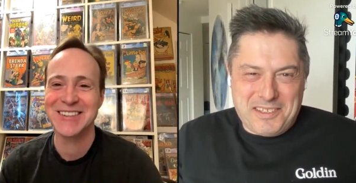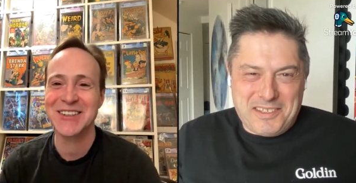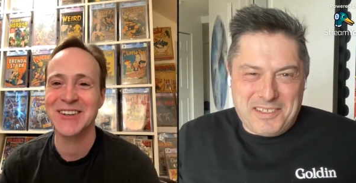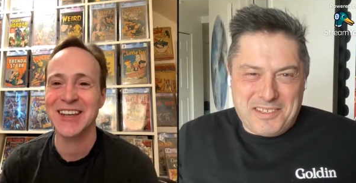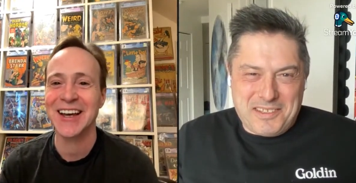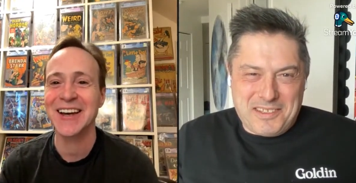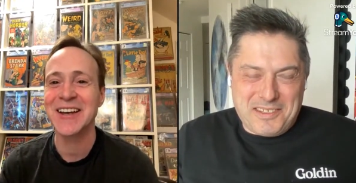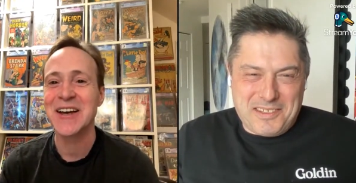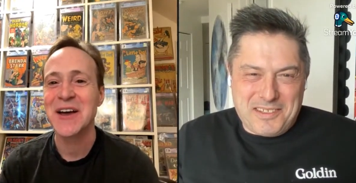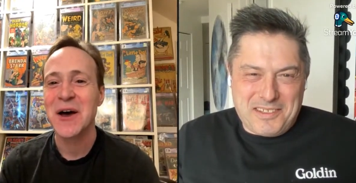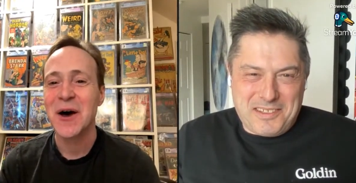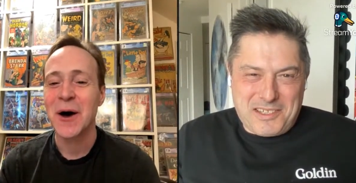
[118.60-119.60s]
Speaker 1: so yeah.
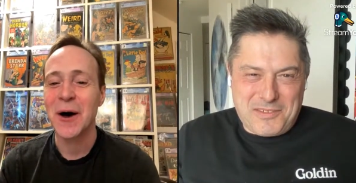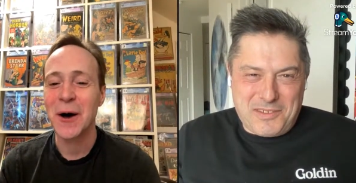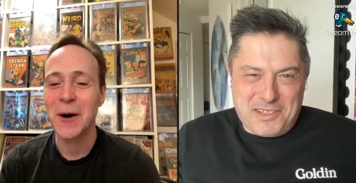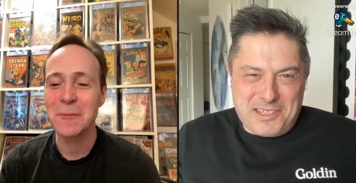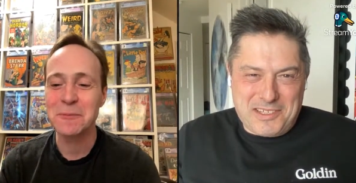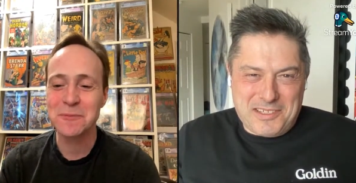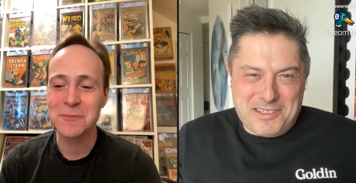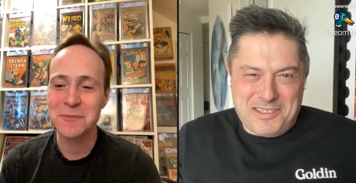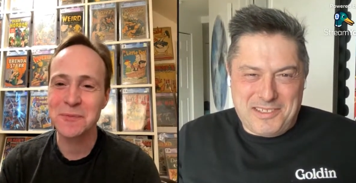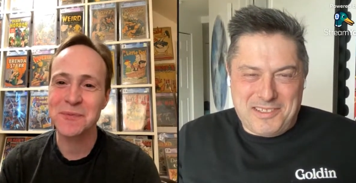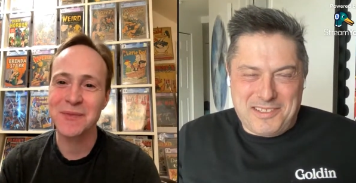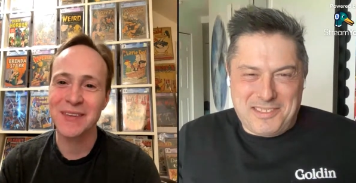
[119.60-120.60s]
That's um, funny.
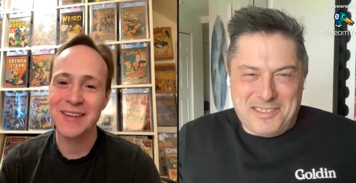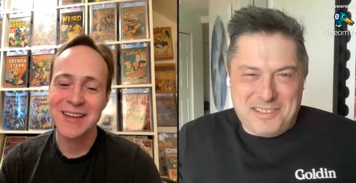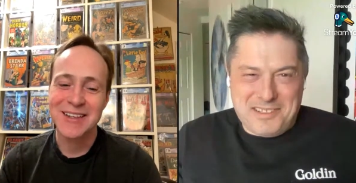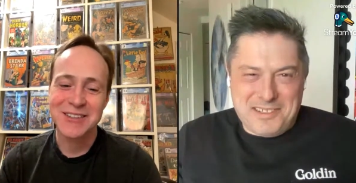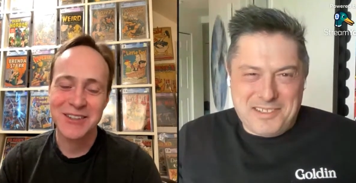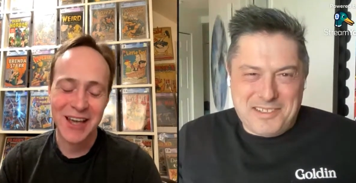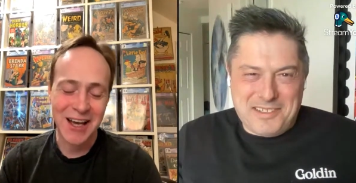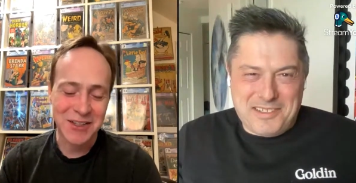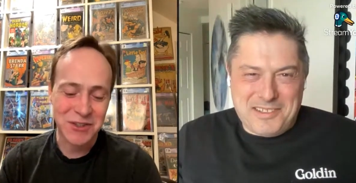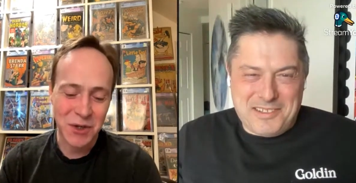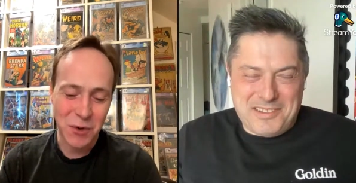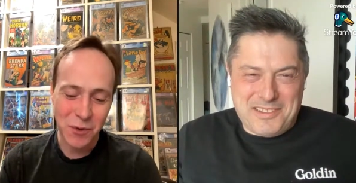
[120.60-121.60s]
So yeah,
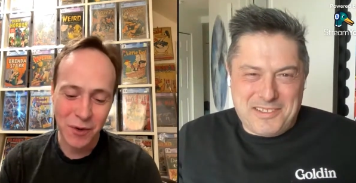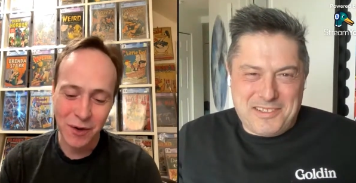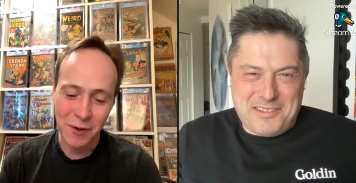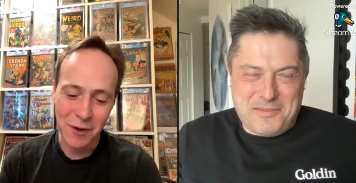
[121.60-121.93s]
so